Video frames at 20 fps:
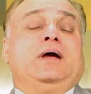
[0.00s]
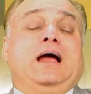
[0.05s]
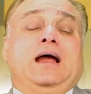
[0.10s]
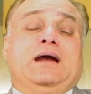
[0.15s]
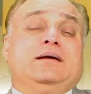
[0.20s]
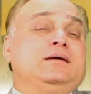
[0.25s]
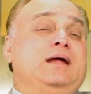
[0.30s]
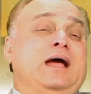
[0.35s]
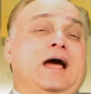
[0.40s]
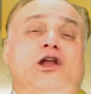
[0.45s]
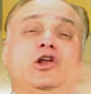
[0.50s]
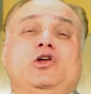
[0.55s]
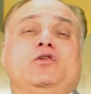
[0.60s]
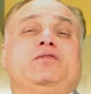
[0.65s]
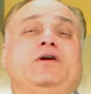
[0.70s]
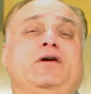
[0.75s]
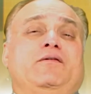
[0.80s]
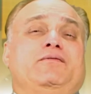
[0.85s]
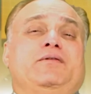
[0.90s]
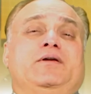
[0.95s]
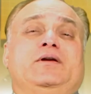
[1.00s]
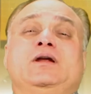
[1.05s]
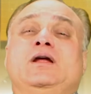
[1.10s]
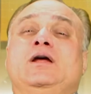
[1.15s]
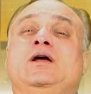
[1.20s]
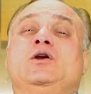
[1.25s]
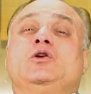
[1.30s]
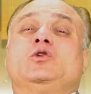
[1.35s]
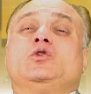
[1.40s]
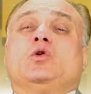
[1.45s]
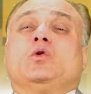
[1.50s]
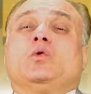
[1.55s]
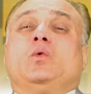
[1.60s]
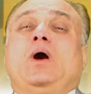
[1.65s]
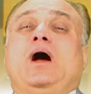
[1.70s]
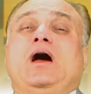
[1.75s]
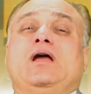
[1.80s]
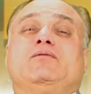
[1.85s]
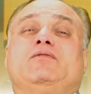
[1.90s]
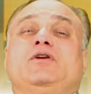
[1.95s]
and hell of effort to
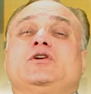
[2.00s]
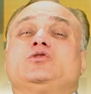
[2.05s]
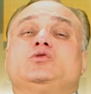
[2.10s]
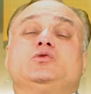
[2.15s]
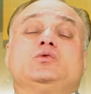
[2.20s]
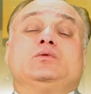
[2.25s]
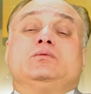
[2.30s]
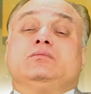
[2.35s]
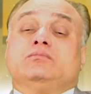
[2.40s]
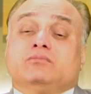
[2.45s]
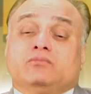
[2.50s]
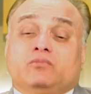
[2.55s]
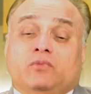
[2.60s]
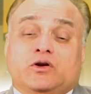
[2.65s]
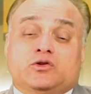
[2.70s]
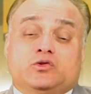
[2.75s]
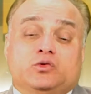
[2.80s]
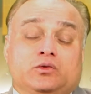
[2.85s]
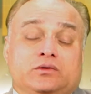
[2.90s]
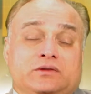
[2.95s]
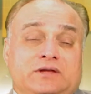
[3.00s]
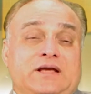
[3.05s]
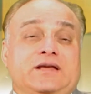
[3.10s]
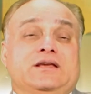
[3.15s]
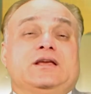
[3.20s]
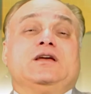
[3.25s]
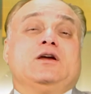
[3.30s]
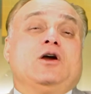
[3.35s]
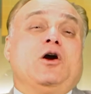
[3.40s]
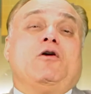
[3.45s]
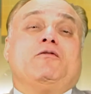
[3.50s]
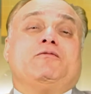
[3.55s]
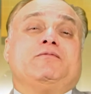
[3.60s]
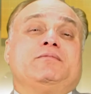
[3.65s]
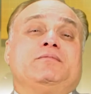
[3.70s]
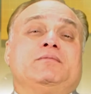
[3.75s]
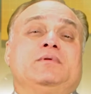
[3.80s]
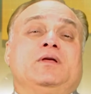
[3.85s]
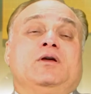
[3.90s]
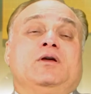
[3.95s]
acquire what you're thinking of,